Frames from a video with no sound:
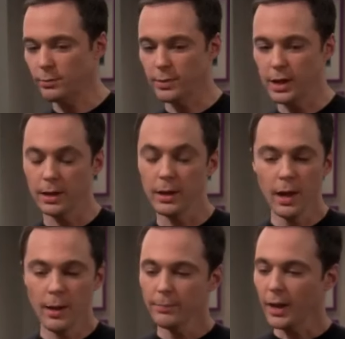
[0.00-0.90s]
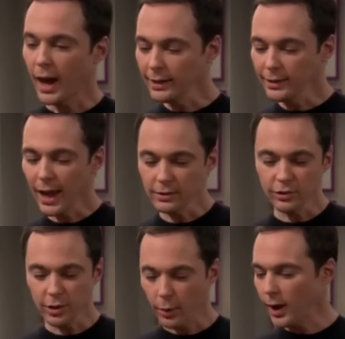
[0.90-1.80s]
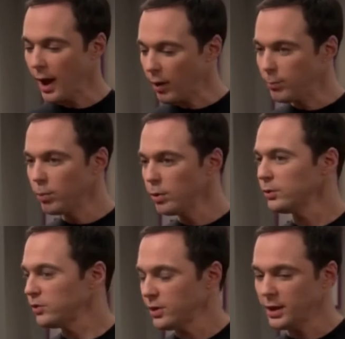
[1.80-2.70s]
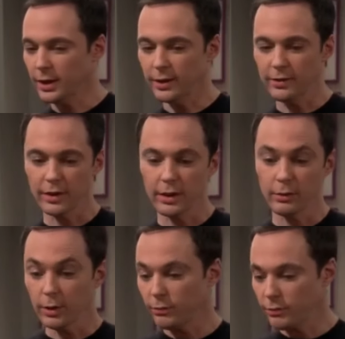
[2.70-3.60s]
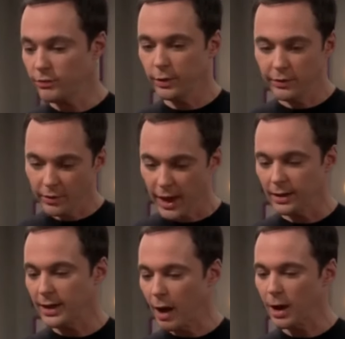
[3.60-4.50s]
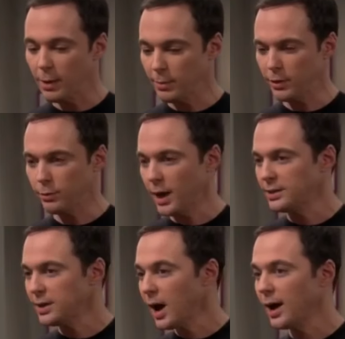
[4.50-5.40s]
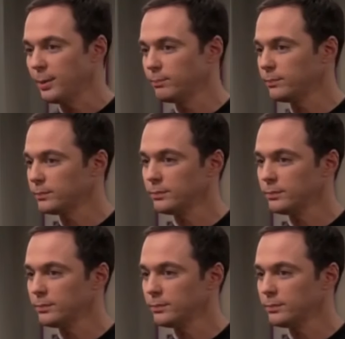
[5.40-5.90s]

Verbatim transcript: for me, but I'd like to show her how important she is, and it feels like now might be the right time.